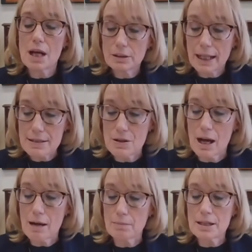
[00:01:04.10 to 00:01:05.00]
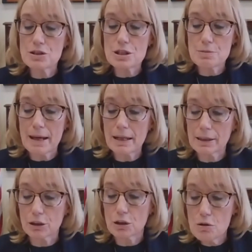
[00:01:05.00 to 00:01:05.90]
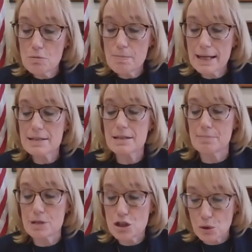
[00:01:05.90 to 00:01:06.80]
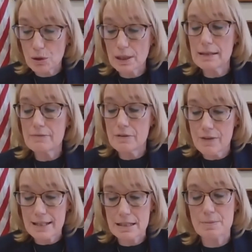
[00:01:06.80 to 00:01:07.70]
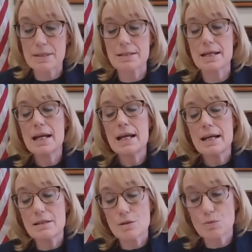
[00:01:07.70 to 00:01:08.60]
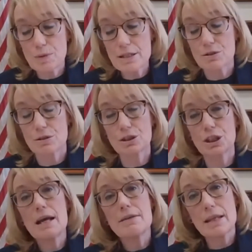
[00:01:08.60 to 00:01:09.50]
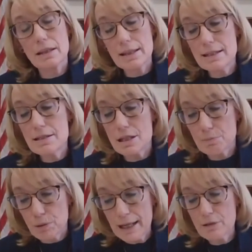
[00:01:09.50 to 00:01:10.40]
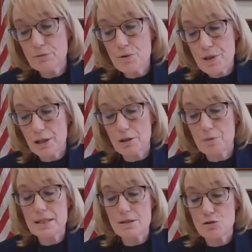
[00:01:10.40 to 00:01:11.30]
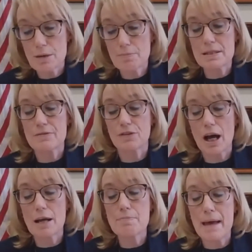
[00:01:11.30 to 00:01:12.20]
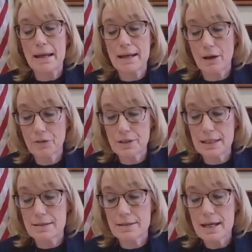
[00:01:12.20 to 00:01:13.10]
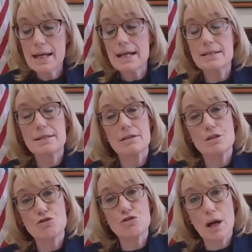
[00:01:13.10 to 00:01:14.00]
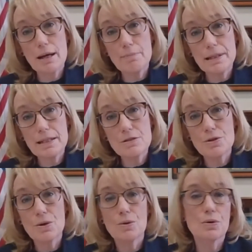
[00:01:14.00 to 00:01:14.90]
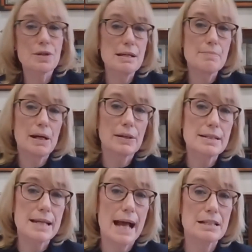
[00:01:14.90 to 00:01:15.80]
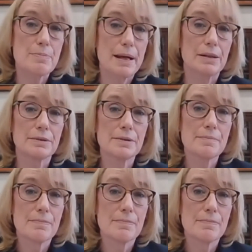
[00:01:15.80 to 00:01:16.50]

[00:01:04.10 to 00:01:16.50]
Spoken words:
Dr. Kesselheim, let's just make clear, who makes the majority of investments in the research that leads to breakthrough therapies and treatments for unmet health needs? Is it the drug companies or the American taxpayer?